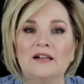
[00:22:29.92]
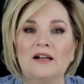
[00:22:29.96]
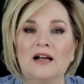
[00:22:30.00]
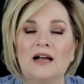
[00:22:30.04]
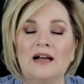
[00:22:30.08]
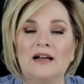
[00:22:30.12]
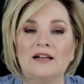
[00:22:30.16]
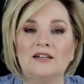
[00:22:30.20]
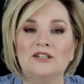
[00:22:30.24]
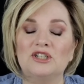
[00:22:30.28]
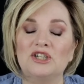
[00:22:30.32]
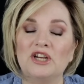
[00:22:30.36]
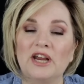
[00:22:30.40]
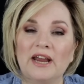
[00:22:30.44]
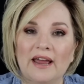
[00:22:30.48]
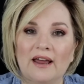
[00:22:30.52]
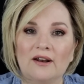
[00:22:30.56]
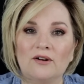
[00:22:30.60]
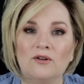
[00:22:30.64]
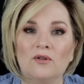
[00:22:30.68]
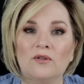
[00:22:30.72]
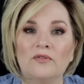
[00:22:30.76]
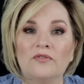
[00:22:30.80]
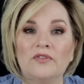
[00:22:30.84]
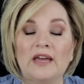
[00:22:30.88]
uh,
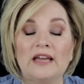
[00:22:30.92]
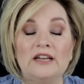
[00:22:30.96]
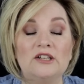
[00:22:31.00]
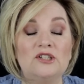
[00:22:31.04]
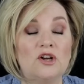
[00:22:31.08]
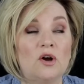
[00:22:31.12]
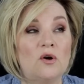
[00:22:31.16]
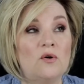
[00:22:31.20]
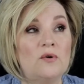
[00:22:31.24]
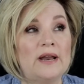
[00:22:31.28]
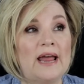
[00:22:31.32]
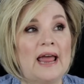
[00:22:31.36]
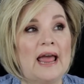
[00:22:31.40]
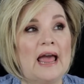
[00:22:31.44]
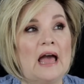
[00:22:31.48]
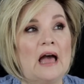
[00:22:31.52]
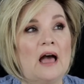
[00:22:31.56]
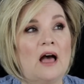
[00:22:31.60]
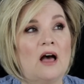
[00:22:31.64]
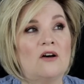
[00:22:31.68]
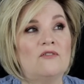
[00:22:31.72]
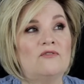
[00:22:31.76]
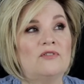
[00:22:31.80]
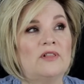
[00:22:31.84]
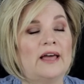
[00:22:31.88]
channel, they don't
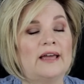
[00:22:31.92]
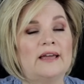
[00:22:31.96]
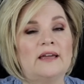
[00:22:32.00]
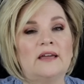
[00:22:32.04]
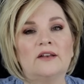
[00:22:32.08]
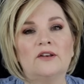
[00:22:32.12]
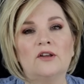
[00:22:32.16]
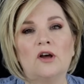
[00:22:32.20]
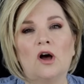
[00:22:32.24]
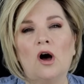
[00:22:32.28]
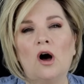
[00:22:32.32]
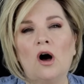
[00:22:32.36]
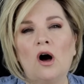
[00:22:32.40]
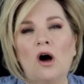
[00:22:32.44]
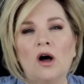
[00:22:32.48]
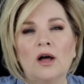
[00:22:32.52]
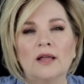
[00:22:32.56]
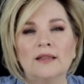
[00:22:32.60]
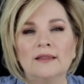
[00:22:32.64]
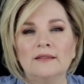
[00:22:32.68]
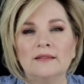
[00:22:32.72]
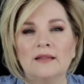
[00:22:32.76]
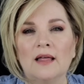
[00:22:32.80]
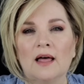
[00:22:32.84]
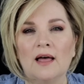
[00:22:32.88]
have like an
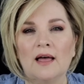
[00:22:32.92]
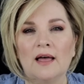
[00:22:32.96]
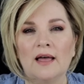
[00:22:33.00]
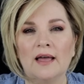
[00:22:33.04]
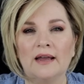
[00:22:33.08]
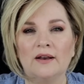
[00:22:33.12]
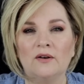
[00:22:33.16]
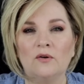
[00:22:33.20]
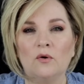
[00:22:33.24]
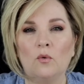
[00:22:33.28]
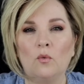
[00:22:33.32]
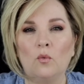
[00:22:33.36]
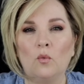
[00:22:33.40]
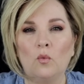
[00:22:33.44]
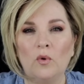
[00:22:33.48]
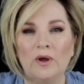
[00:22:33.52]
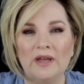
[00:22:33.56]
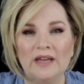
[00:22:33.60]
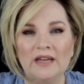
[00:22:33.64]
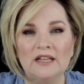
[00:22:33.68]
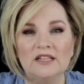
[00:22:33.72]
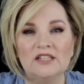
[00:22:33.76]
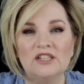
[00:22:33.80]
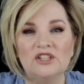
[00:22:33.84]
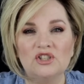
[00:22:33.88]
online
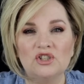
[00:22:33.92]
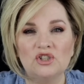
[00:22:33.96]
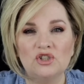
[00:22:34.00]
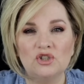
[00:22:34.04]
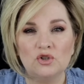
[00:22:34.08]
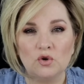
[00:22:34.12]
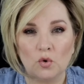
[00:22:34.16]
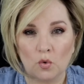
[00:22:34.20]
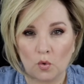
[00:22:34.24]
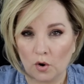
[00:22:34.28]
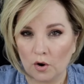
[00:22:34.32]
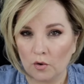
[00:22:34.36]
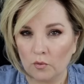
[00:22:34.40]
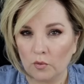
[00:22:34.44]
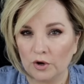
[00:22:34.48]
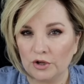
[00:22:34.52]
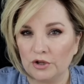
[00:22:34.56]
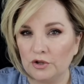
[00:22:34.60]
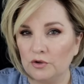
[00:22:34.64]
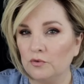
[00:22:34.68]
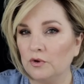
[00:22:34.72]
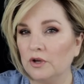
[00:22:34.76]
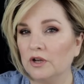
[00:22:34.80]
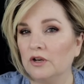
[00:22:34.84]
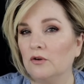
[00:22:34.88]
wig store where
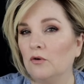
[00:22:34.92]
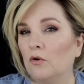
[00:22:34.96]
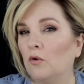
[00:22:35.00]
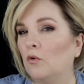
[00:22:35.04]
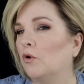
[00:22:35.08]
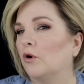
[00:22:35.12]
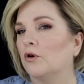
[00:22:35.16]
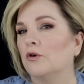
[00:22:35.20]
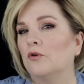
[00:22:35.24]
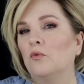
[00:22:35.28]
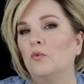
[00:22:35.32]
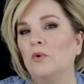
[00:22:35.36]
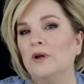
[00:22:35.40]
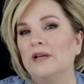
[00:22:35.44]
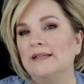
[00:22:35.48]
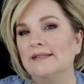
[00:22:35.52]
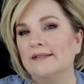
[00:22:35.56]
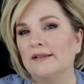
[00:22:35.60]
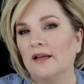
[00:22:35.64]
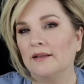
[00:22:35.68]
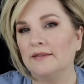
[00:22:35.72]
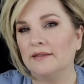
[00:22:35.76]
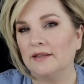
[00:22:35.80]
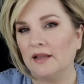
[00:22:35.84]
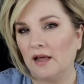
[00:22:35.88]
you can order
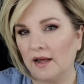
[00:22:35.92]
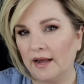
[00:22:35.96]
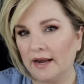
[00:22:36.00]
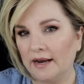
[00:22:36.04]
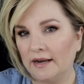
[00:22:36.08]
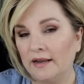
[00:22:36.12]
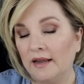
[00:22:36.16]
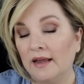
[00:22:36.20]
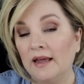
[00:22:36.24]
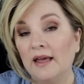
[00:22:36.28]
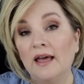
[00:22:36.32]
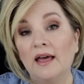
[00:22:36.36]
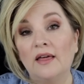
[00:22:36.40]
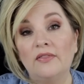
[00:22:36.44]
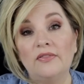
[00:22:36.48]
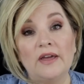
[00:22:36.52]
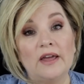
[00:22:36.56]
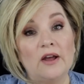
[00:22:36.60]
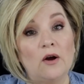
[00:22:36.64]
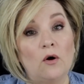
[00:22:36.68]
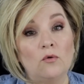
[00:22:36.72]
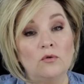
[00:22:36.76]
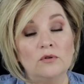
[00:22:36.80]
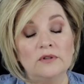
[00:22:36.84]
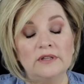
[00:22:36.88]
wigs online.
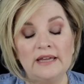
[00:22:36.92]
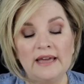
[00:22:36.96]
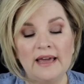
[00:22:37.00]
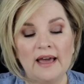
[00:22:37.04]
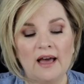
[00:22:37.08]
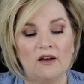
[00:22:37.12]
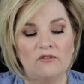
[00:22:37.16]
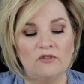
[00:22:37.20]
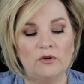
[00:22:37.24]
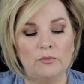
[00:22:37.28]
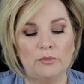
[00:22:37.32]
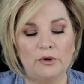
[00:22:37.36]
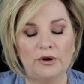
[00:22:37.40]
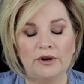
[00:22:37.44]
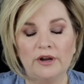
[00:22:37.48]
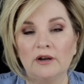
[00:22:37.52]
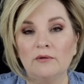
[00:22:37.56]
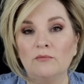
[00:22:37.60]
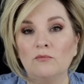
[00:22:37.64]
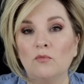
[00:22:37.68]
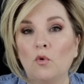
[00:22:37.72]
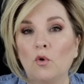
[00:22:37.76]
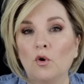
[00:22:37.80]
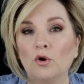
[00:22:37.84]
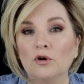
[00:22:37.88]
They only have a brick
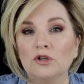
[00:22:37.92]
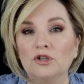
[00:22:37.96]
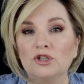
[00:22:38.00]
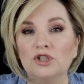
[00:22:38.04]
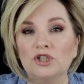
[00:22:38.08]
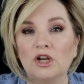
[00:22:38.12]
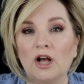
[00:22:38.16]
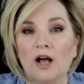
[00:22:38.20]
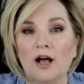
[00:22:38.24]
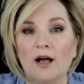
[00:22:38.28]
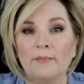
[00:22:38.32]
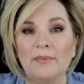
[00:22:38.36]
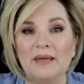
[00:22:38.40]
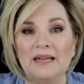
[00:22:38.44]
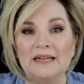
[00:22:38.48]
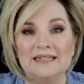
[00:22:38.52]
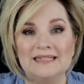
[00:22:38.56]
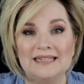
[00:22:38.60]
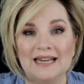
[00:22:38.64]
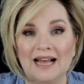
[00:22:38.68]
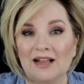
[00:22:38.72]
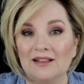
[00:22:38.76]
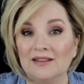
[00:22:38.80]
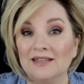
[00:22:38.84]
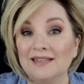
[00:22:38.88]
and mortar shop in
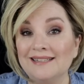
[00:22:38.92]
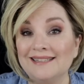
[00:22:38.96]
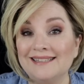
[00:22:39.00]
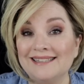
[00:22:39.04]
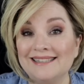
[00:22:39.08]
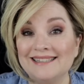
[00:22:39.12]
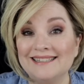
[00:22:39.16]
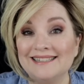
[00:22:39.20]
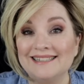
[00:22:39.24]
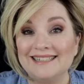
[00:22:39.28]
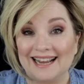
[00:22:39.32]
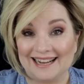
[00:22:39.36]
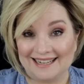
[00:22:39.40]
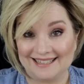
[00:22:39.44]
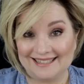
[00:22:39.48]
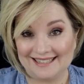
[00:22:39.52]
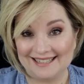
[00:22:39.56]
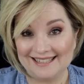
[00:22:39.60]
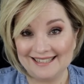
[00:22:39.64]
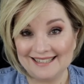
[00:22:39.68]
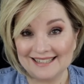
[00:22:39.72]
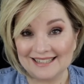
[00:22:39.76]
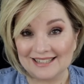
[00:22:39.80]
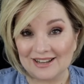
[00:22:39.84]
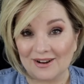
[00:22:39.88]
Dallas,
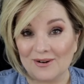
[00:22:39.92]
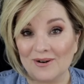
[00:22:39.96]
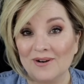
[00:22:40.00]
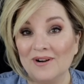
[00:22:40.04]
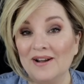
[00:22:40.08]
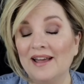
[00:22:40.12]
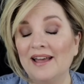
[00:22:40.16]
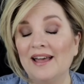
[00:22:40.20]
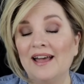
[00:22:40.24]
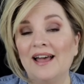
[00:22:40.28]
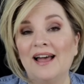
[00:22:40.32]
Texas. So,